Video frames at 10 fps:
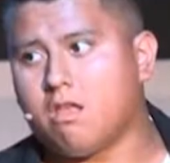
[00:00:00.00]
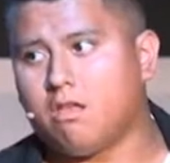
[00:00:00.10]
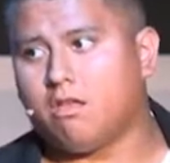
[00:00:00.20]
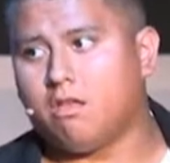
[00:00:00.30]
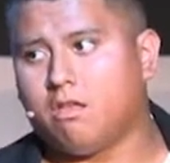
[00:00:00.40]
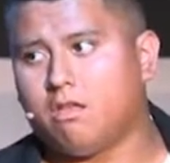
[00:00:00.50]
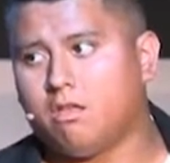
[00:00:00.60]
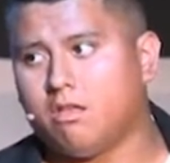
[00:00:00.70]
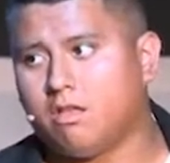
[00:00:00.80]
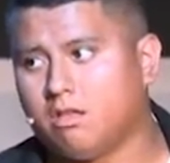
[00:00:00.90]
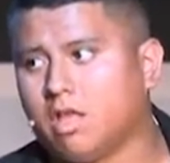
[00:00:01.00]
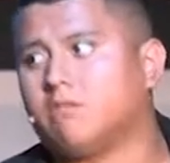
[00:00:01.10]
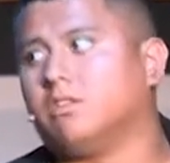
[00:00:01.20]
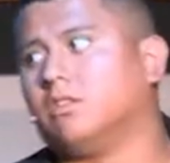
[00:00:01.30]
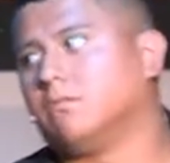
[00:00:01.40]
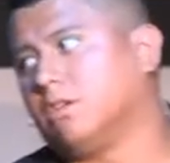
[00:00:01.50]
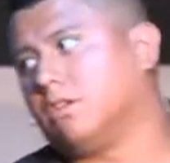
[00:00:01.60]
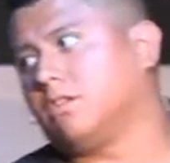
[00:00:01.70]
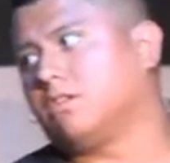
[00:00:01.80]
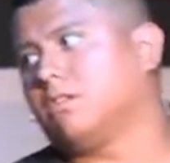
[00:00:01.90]
Yes. Like really
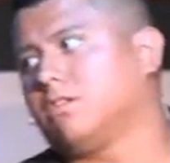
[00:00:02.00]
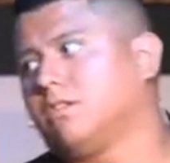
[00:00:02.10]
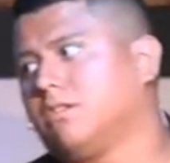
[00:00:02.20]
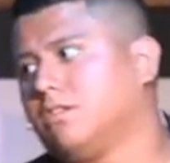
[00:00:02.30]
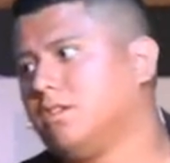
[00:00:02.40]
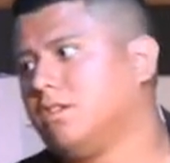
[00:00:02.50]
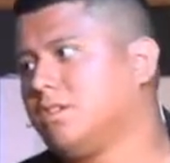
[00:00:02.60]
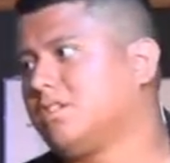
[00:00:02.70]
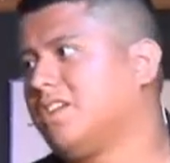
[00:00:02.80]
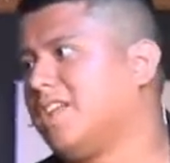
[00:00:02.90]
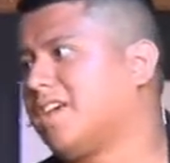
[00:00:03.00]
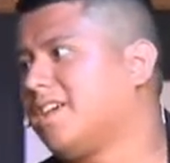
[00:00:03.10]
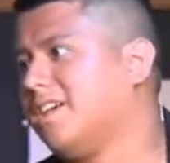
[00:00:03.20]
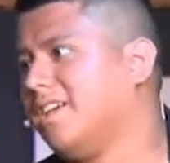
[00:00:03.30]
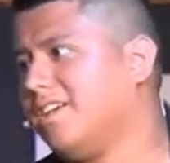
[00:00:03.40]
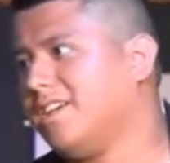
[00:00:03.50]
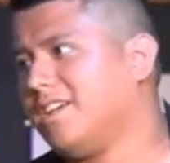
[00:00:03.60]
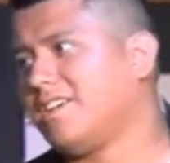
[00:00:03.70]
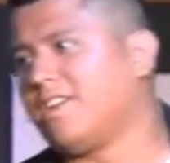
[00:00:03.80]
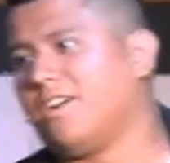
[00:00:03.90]
bad? So, like,
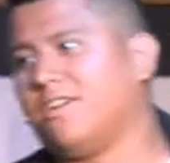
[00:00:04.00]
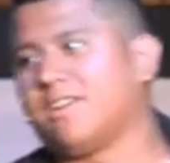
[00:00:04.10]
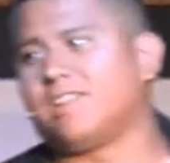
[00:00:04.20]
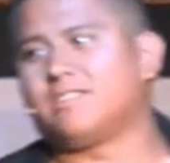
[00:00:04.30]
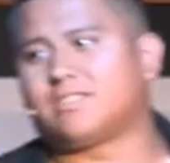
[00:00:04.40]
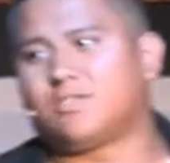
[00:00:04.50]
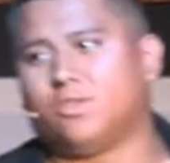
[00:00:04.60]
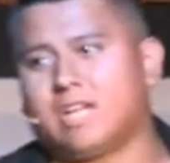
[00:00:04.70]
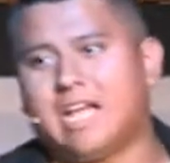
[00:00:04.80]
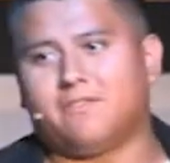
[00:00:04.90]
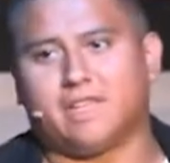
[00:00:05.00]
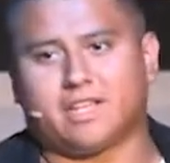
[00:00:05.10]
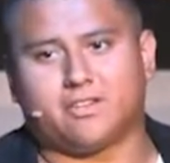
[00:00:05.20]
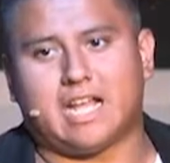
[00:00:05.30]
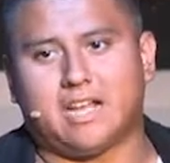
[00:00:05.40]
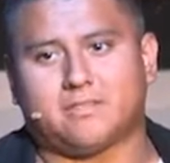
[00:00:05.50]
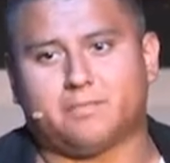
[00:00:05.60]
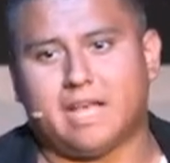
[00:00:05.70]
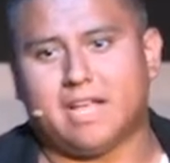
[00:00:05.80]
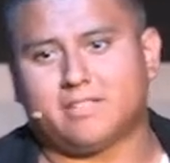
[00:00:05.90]
you know, it's, it's cool to have, like, your dad as a
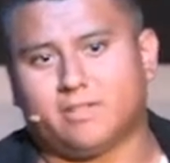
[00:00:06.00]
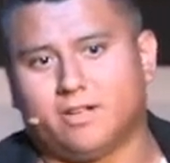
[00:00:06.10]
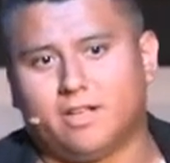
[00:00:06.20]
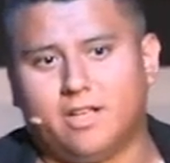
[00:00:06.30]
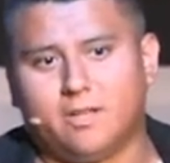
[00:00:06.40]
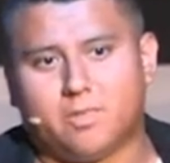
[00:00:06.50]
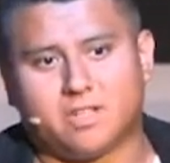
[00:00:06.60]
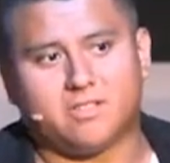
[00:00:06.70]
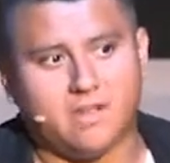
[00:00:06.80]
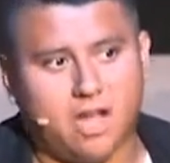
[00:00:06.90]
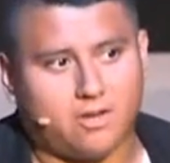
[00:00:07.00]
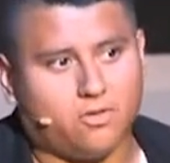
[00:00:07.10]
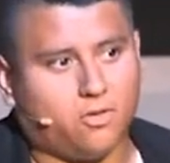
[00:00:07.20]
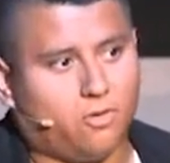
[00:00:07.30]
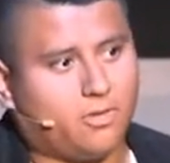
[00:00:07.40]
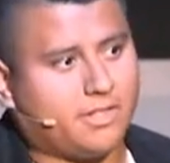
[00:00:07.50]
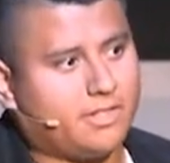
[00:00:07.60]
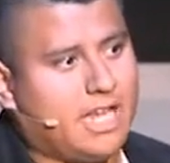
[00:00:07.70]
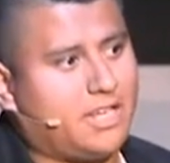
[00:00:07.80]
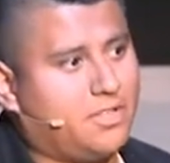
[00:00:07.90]
pastor, but it's not cool when your
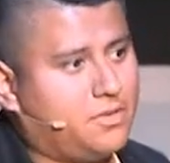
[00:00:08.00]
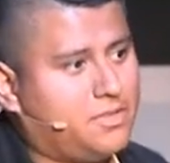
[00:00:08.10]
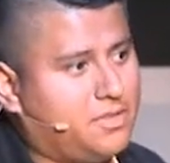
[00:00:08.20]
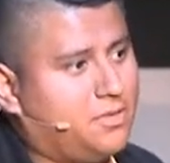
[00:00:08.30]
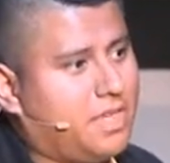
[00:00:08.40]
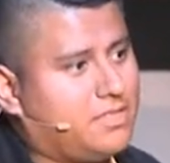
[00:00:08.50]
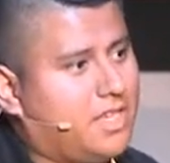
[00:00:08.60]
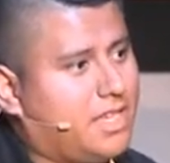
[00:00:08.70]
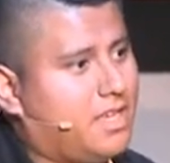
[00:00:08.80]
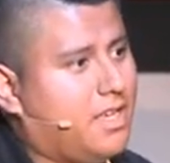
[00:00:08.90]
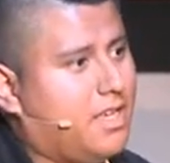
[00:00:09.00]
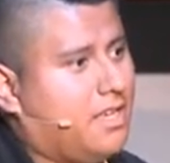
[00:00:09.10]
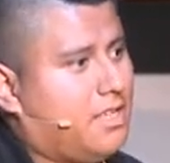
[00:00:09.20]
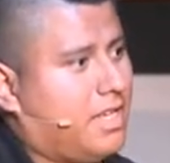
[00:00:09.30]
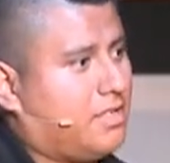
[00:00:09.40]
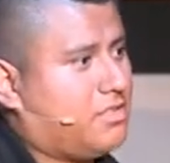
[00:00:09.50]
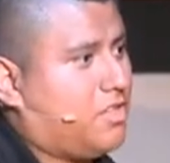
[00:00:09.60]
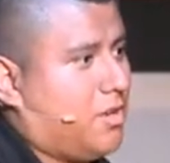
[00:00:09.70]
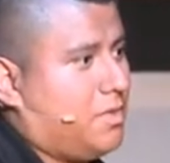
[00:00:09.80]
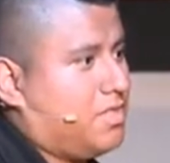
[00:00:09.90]
dad uses you as, like, like
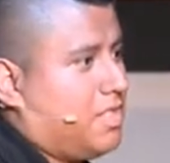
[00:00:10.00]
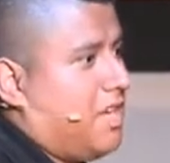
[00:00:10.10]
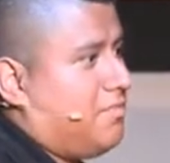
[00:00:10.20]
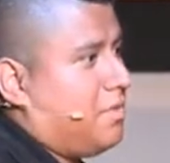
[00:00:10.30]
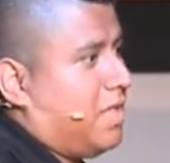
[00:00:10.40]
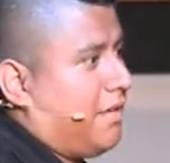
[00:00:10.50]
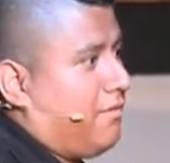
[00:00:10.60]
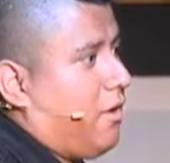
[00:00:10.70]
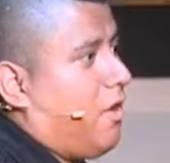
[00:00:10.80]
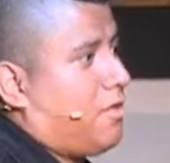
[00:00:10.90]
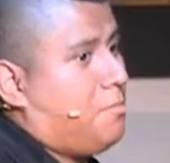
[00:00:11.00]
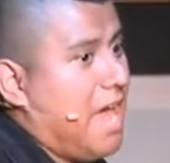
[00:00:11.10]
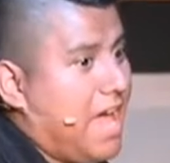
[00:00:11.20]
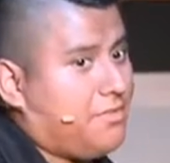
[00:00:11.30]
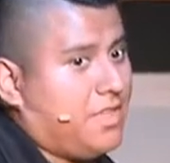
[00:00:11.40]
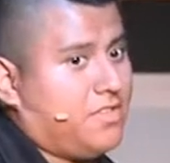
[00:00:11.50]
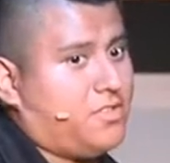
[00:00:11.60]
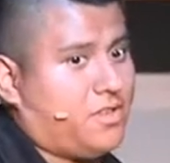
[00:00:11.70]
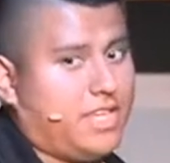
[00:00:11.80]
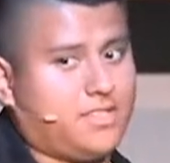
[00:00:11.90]
sermon stuff, but, like, for all the bad things
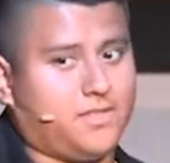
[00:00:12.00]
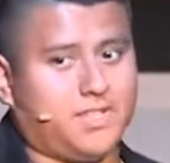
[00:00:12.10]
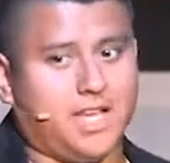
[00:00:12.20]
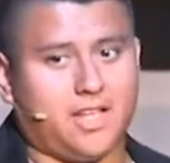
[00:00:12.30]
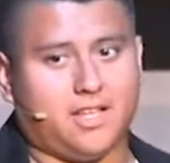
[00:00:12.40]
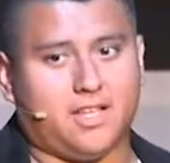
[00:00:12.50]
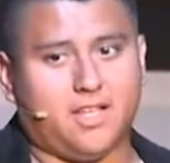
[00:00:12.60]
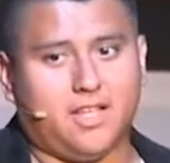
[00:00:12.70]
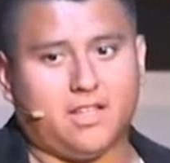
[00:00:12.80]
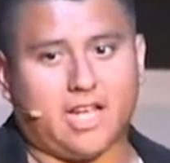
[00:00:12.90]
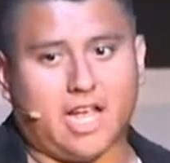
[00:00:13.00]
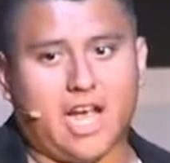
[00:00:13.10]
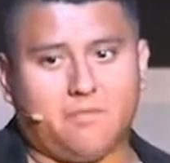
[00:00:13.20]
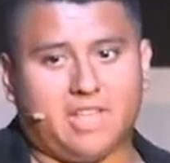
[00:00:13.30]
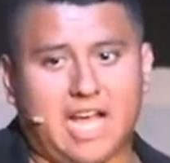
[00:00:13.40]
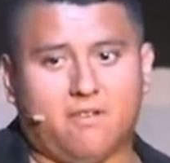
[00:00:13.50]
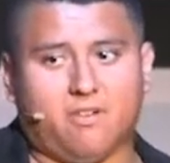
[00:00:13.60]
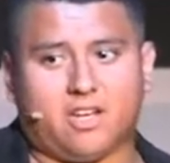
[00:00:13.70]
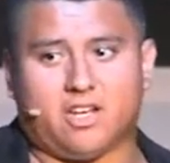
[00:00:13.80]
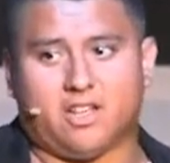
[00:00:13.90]
your kids have done. Like, I'm that
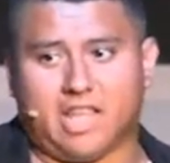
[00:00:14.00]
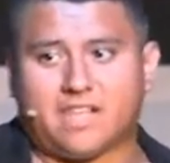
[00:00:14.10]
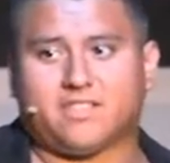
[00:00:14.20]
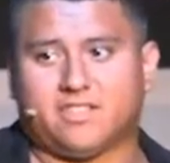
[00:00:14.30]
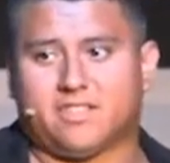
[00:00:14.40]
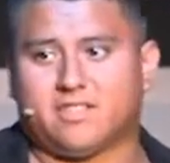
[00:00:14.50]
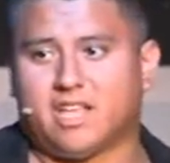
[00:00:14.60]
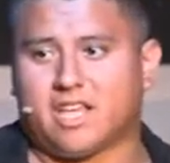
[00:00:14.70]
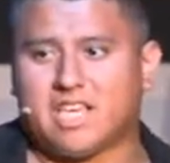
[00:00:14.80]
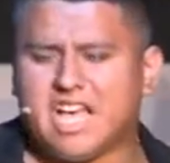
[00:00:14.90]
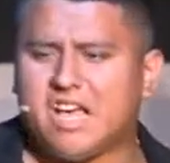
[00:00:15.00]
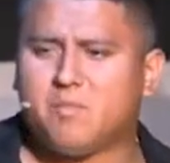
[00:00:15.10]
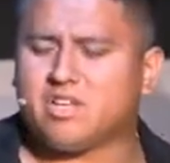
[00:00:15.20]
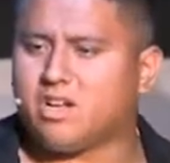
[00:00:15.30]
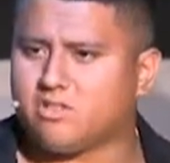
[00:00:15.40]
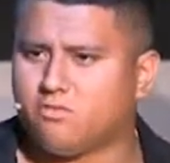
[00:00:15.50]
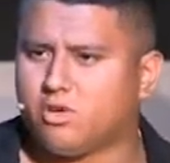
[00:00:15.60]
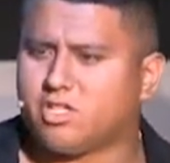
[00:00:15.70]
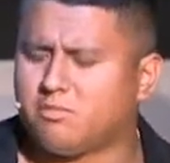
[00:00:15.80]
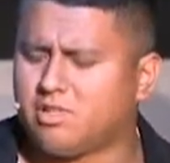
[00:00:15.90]
one, and Alexis is like, yeah, my daughter's a
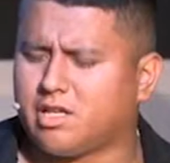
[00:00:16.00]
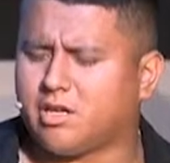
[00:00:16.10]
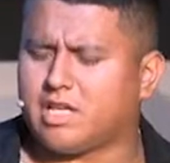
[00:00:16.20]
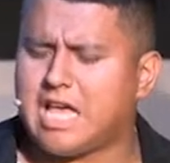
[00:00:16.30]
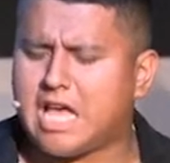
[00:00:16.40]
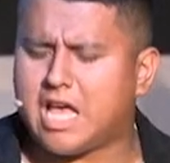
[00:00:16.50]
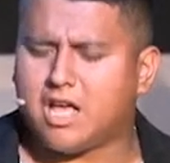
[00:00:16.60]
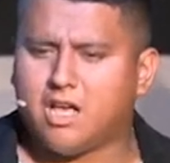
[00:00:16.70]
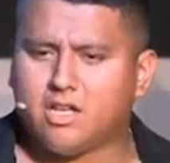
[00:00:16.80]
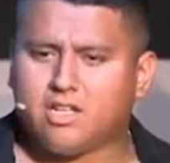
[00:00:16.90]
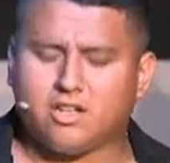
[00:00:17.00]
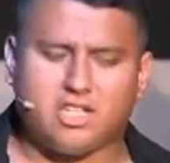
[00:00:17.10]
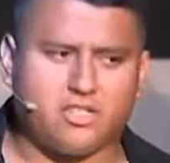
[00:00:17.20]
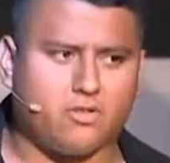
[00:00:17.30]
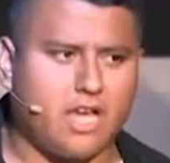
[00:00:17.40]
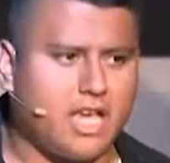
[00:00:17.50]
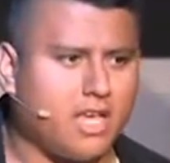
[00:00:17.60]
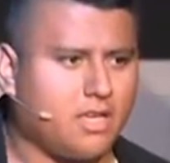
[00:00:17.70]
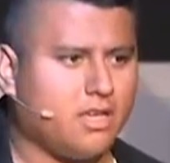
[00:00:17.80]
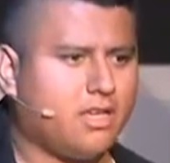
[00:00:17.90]
worship leader. Yeah, you know, she's
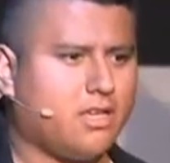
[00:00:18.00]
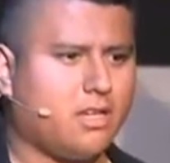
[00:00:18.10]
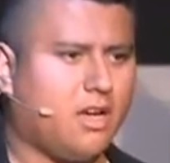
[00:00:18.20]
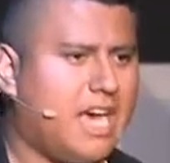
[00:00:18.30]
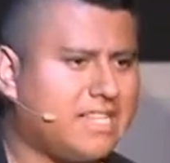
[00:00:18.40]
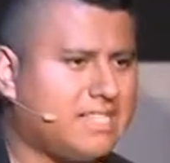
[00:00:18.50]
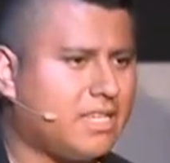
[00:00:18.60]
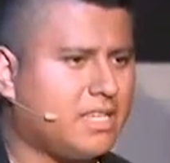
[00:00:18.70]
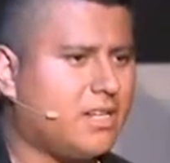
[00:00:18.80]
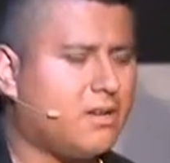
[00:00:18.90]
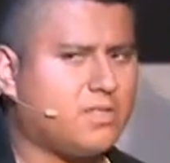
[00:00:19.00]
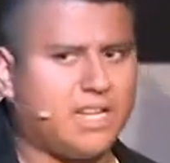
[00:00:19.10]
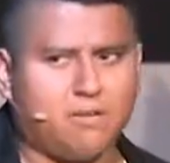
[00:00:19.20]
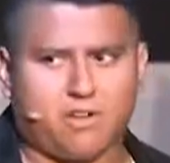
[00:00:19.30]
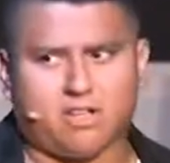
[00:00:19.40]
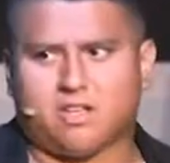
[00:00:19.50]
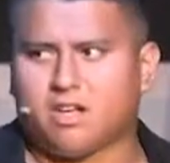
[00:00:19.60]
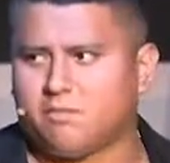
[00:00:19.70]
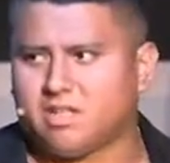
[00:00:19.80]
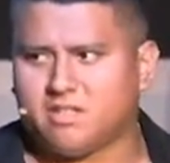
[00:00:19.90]
great. You know, Isaac, you know, today we're going to
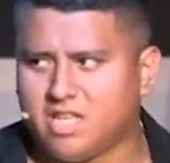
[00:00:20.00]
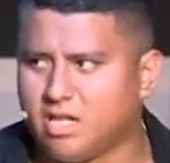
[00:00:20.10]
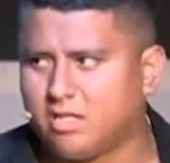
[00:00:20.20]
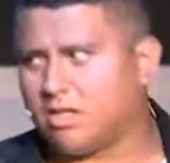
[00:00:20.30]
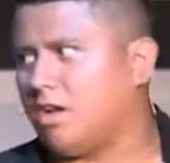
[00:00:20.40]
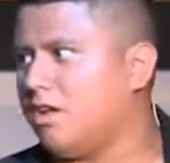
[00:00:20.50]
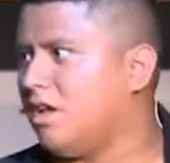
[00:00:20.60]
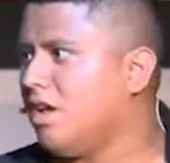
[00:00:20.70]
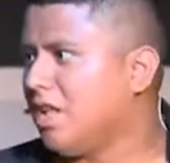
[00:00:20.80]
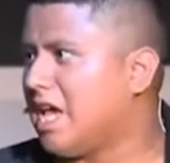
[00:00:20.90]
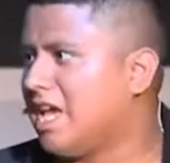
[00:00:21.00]
talk about sin, you know? Like,